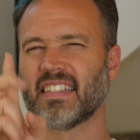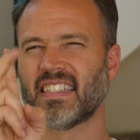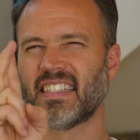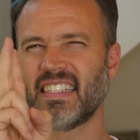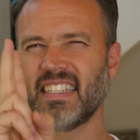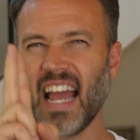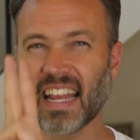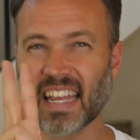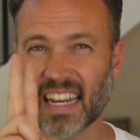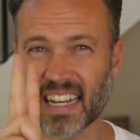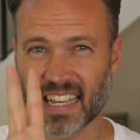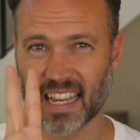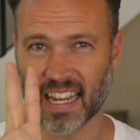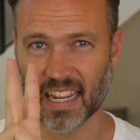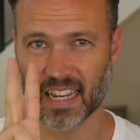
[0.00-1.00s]
second
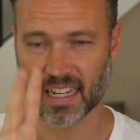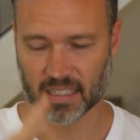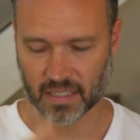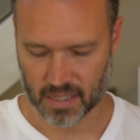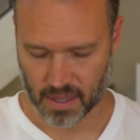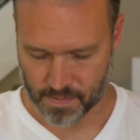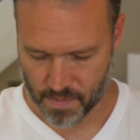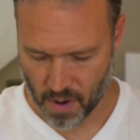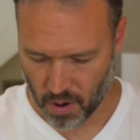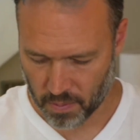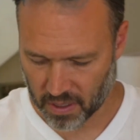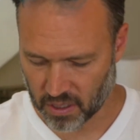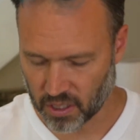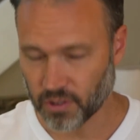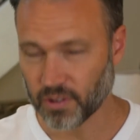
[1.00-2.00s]
key is the
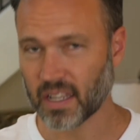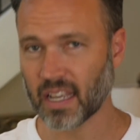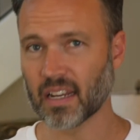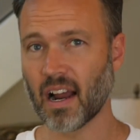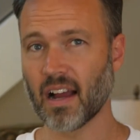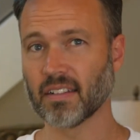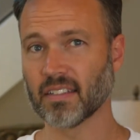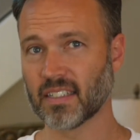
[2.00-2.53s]
moment you get on